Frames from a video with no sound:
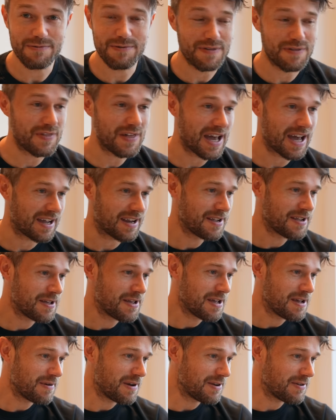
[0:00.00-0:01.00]
with that.
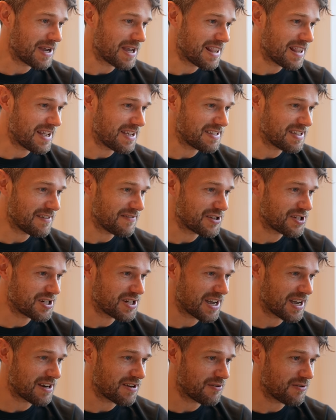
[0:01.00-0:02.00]
Anyway, let's have a
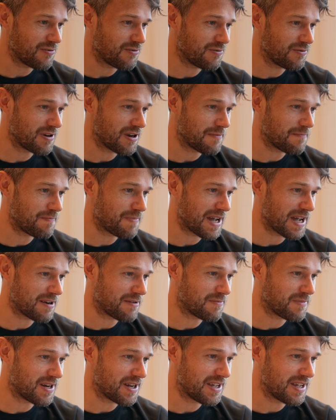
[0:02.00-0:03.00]
chat all
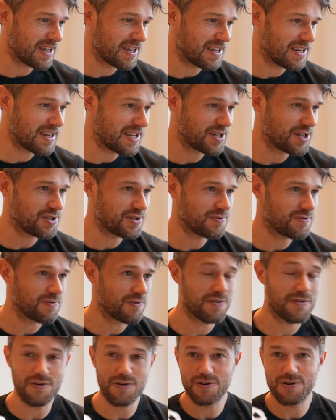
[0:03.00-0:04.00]
about my initial
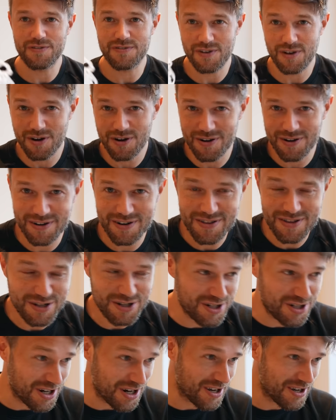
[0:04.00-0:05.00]
thoughts on the
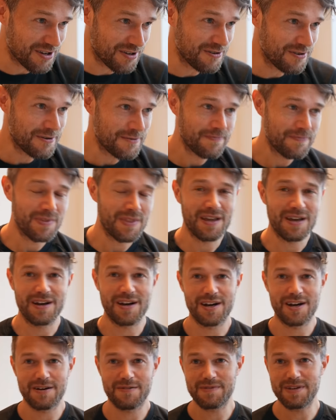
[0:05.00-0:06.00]
shoe.
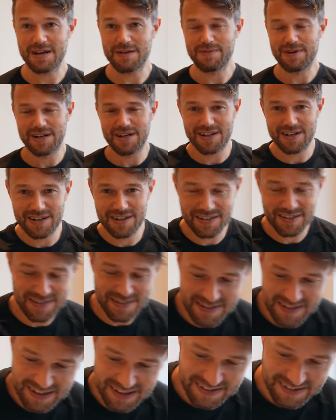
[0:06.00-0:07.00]
My likes,
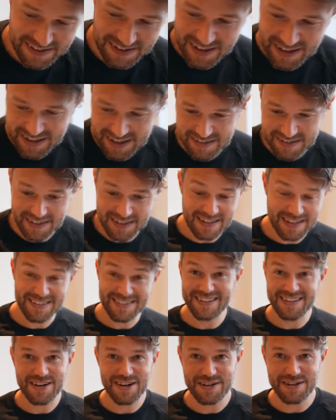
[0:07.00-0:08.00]
dislikes, and
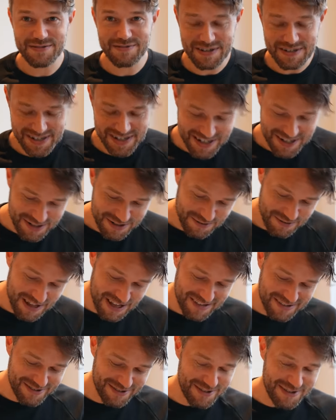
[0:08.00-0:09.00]
is it going to rotation, all
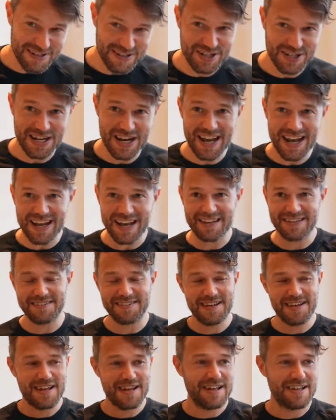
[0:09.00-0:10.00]
that sort of jazz.
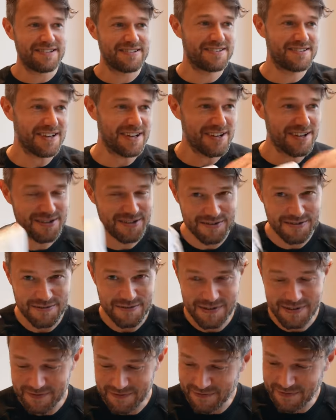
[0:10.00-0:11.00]
So
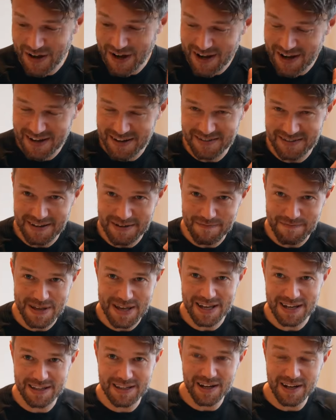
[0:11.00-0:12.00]
first
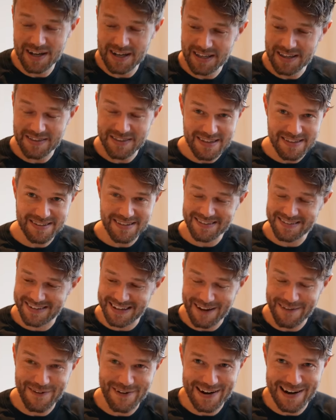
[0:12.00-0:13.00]
big like, this is
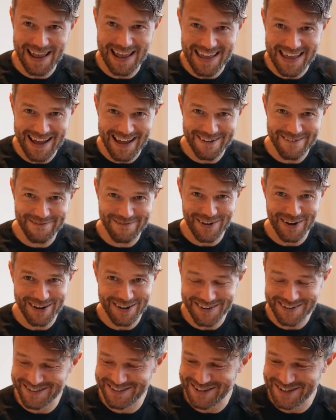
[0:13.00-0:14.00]
definitely a
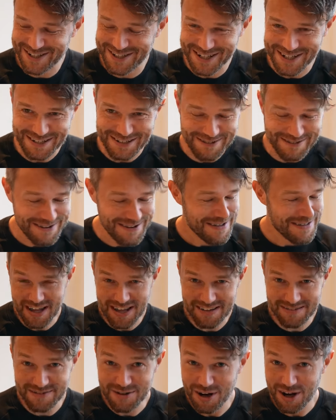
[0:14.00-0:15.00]
fast shoe.
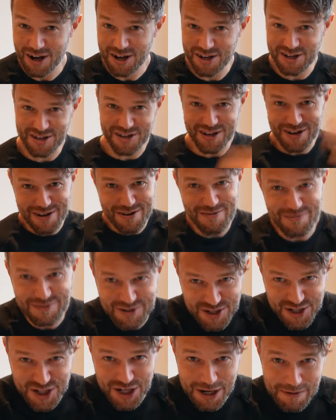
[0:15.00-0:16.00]
It's not a
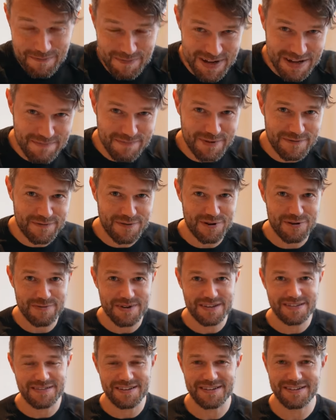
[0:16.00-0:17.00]
huge jump in
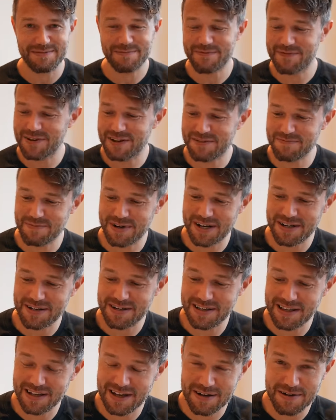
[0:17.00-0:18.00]
performance that some of us might
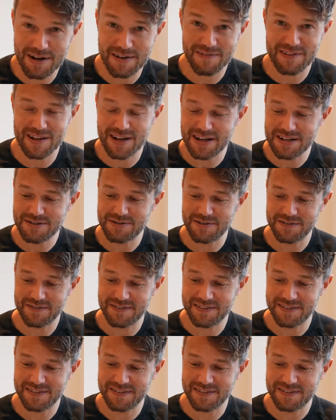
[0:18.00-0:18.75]
have liked to have